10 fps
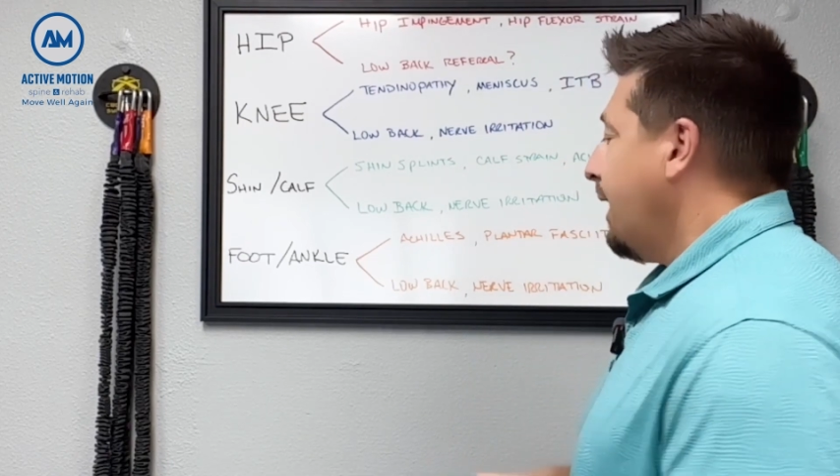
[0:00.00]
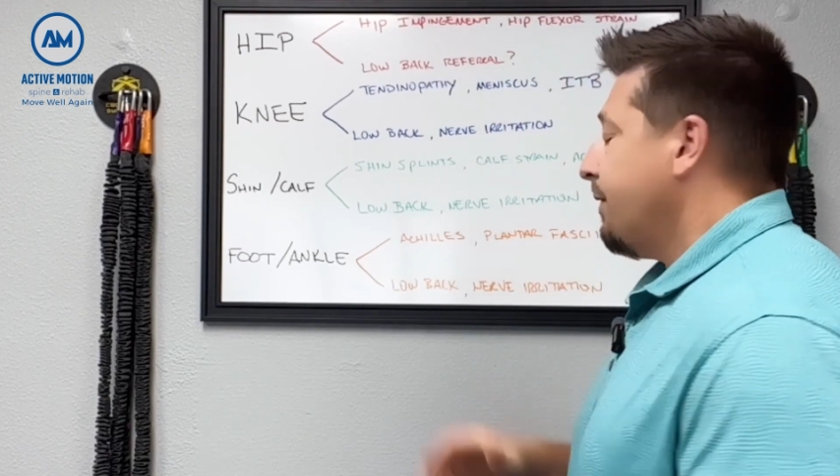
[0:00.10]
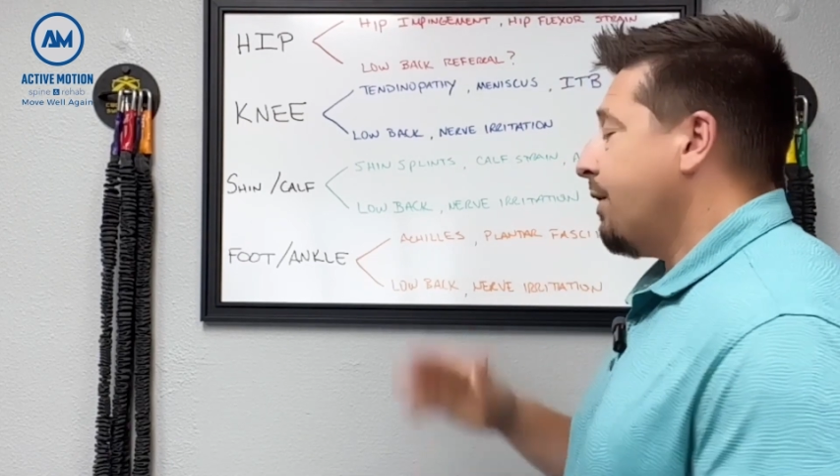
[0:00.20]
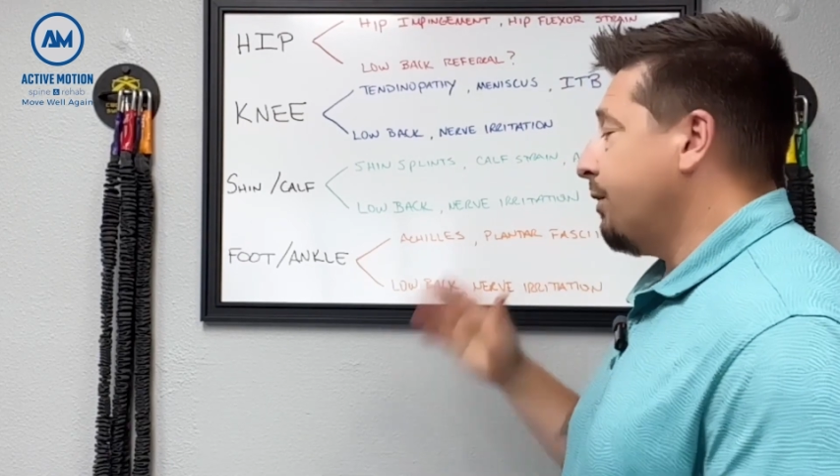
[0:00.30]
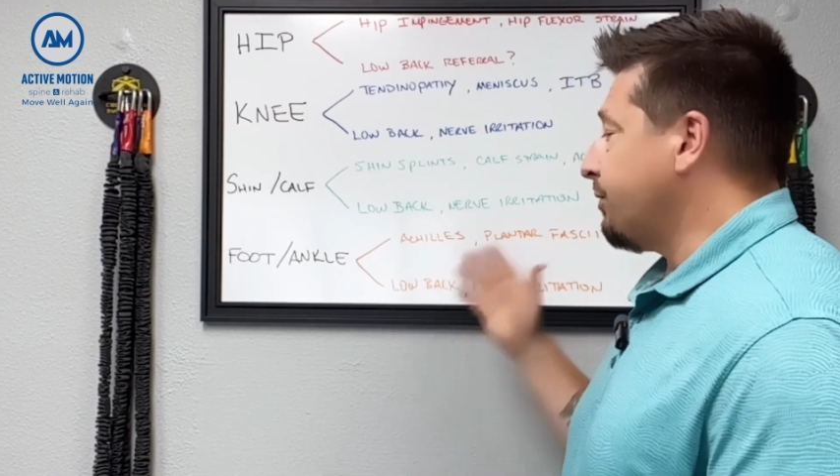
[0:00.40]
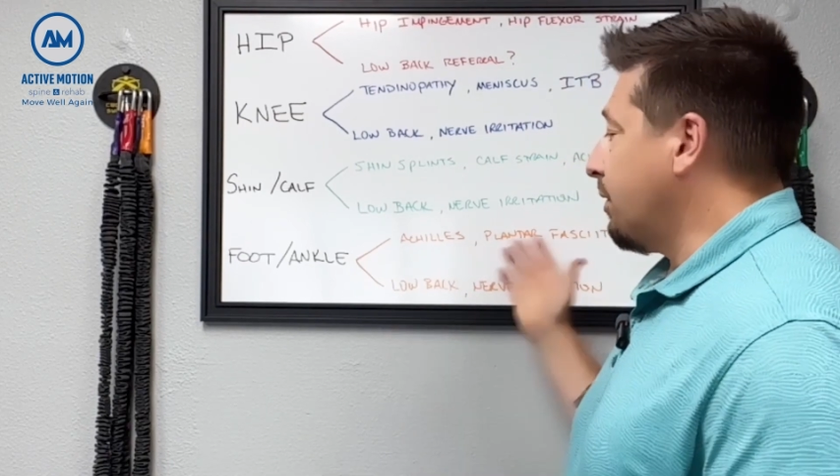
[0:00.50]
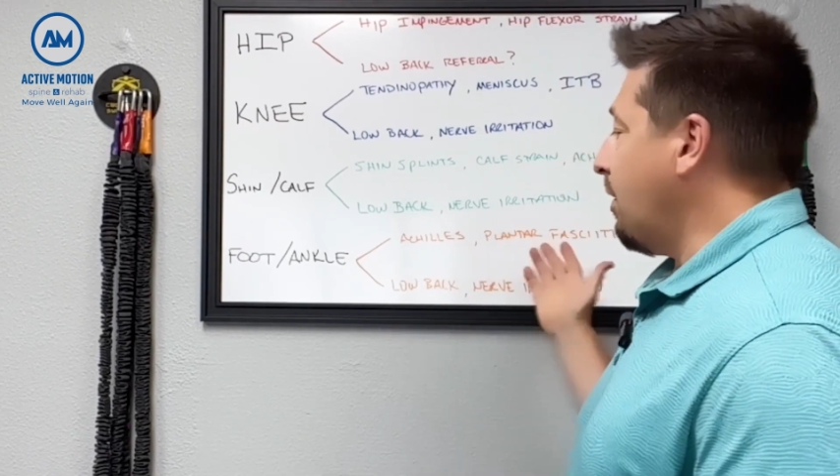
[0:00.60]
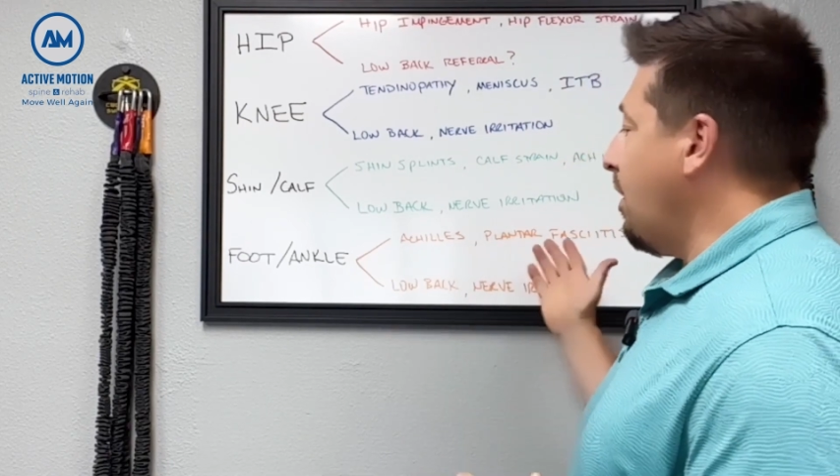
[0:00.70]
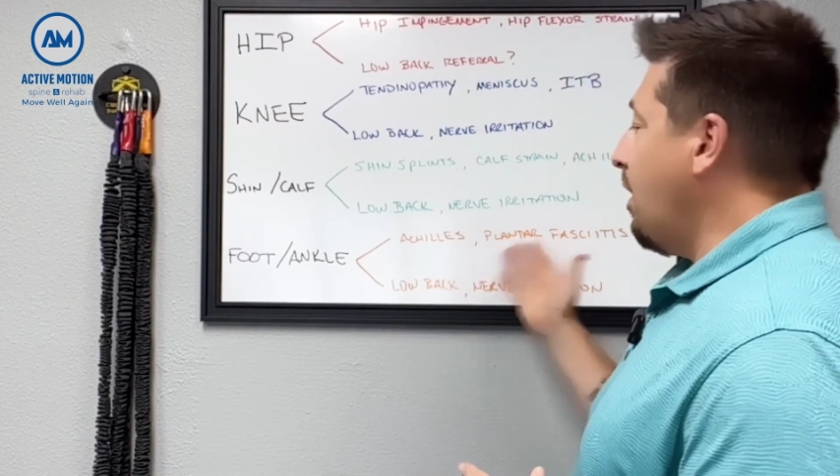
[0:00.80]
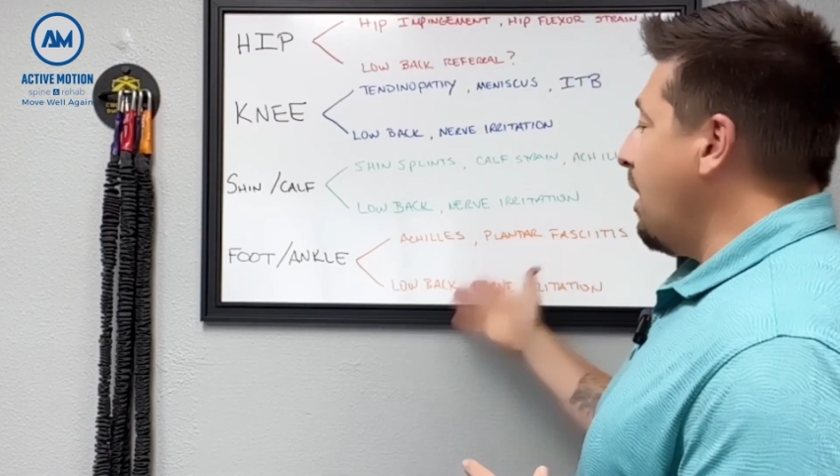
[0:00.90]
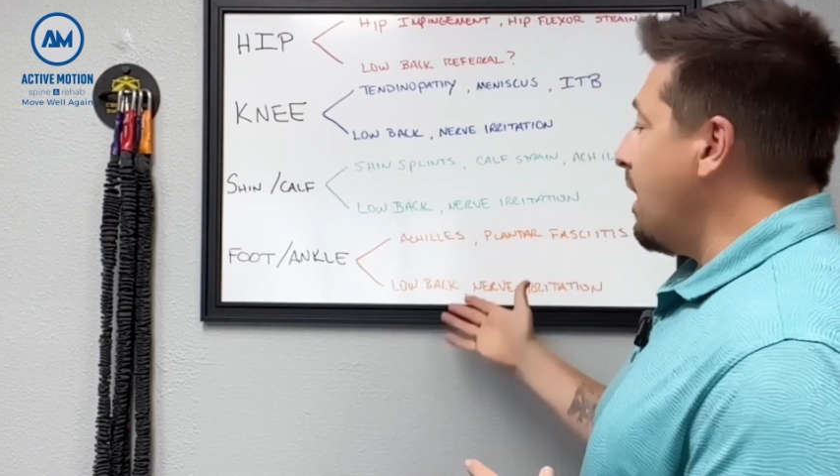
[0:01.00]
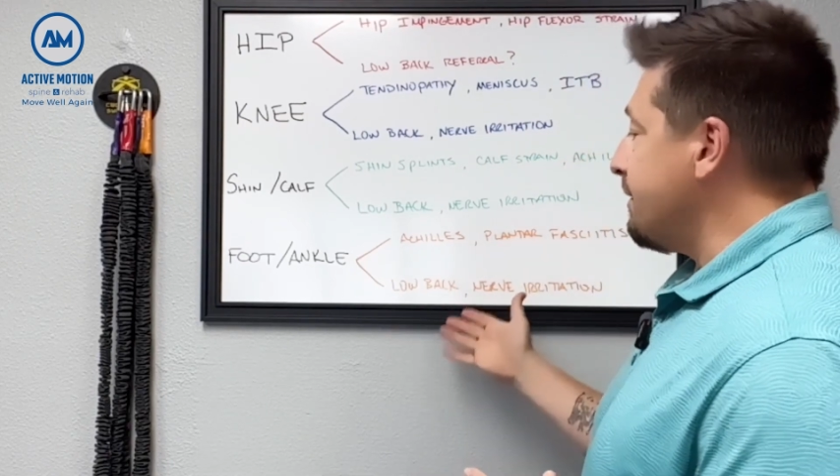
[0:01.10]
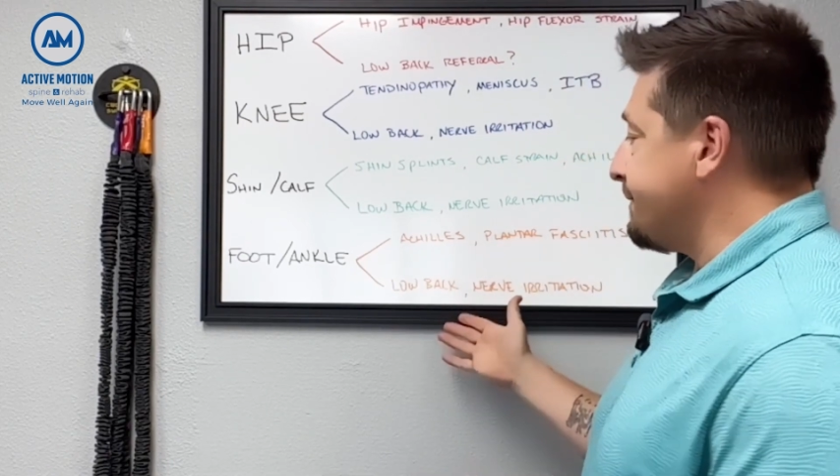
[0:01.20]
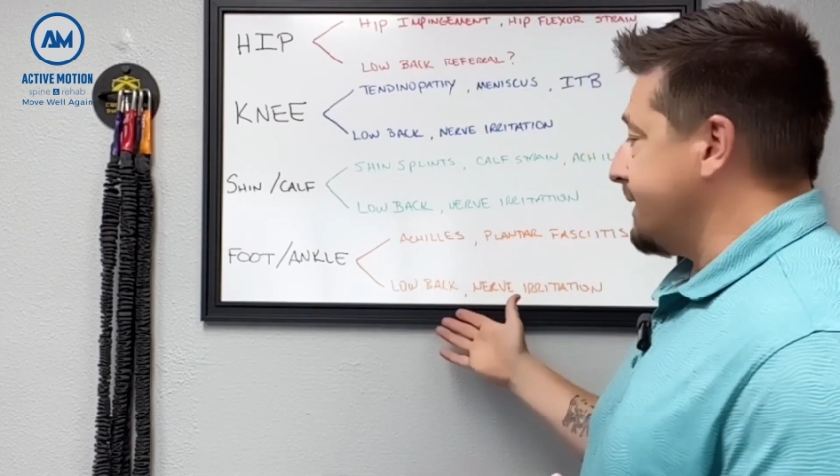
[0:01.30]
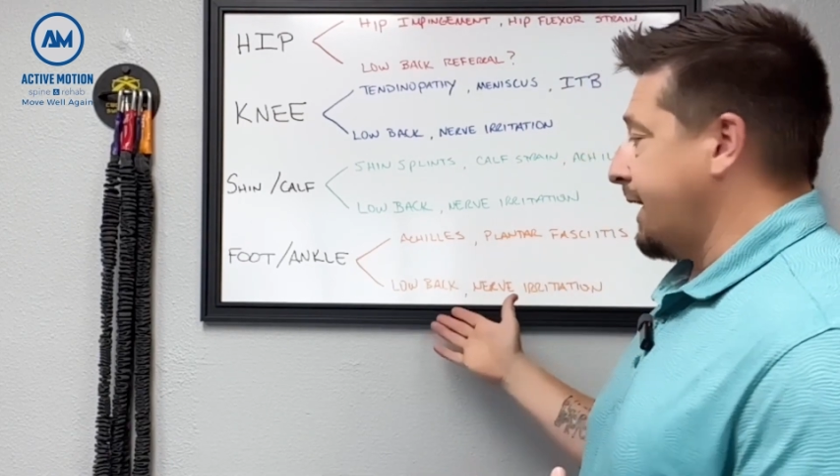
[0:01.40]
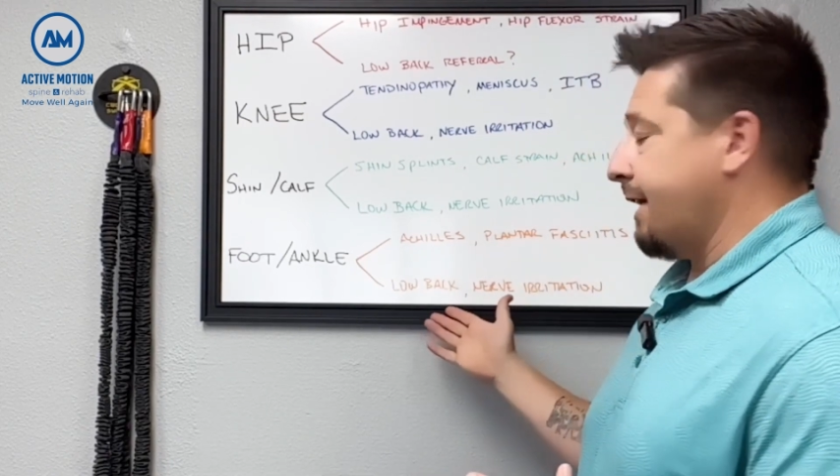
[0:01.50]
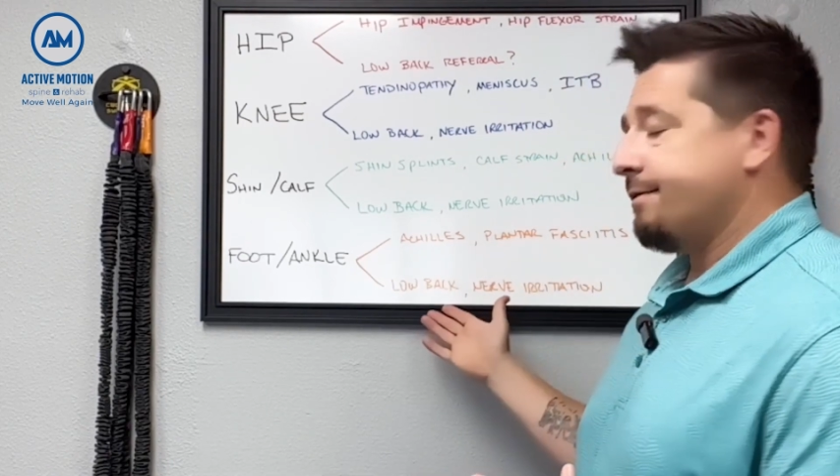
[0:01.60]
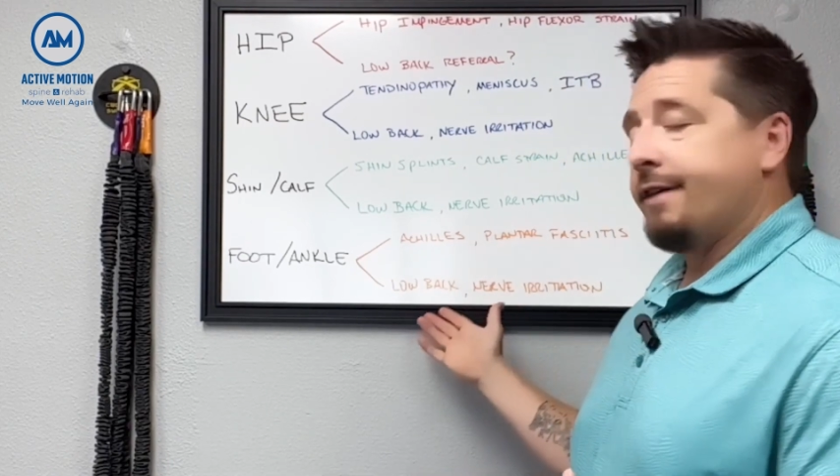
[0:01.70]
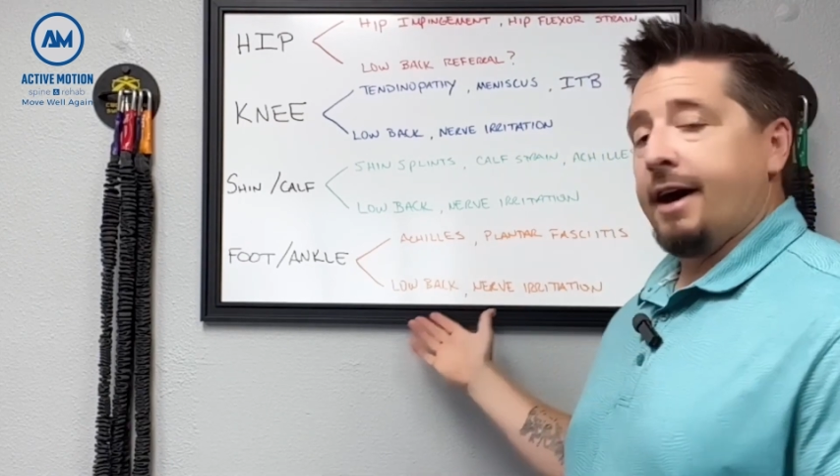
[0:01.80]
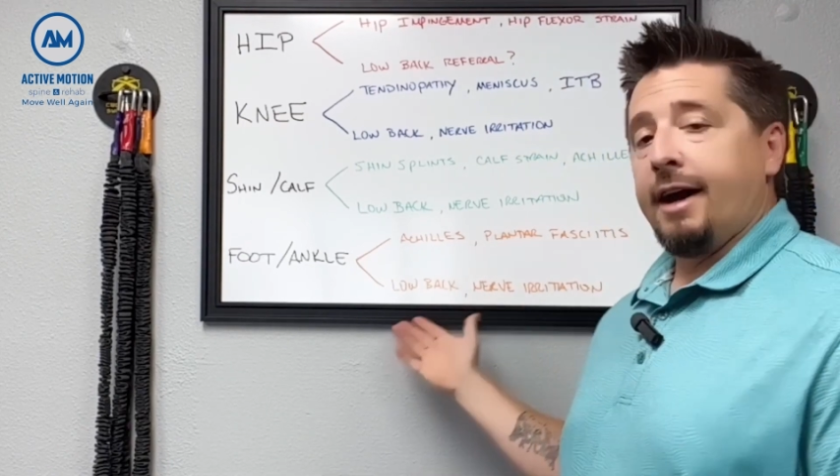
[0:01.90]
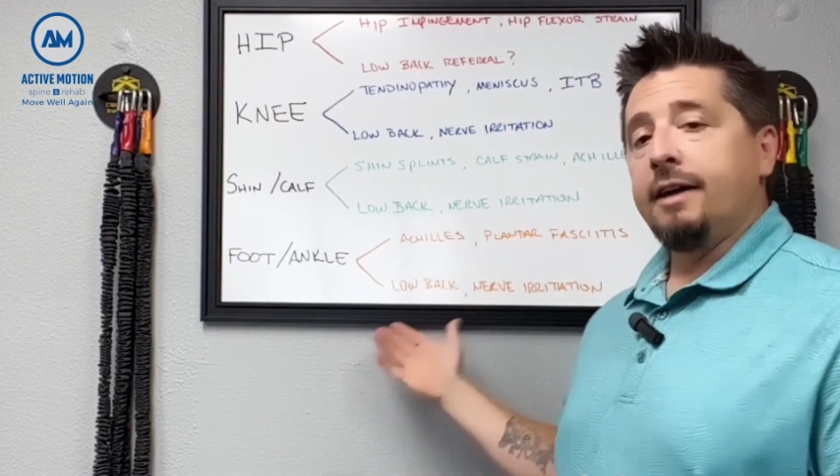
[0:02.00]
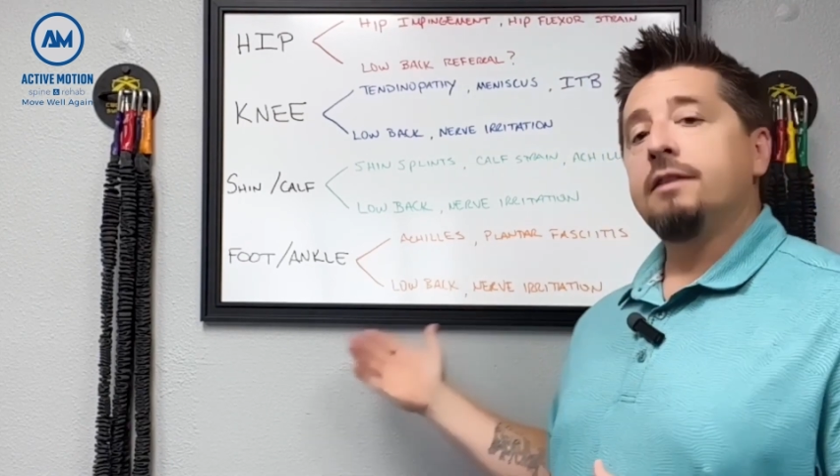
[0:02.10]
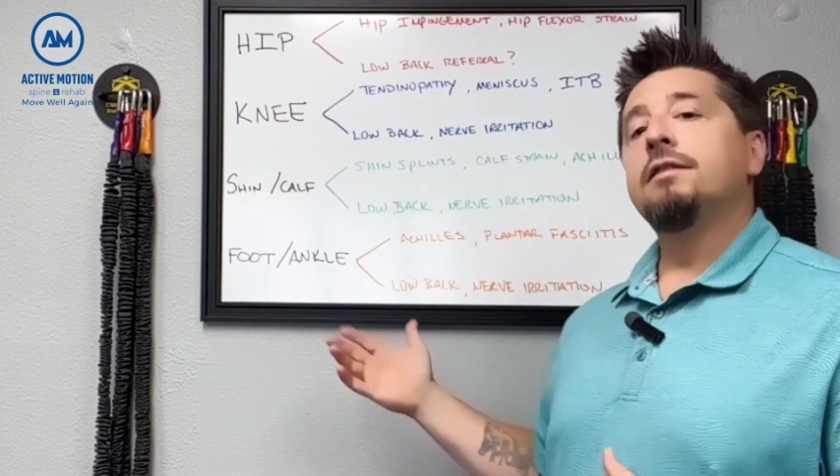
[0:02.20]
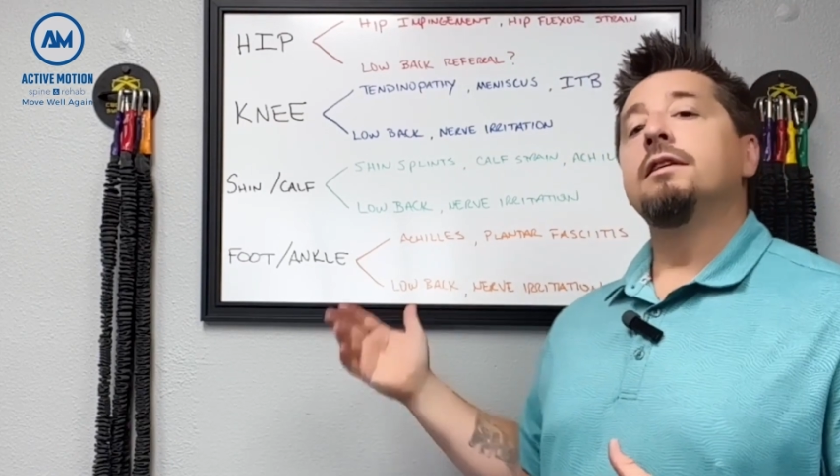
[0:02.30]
Those are often, I find,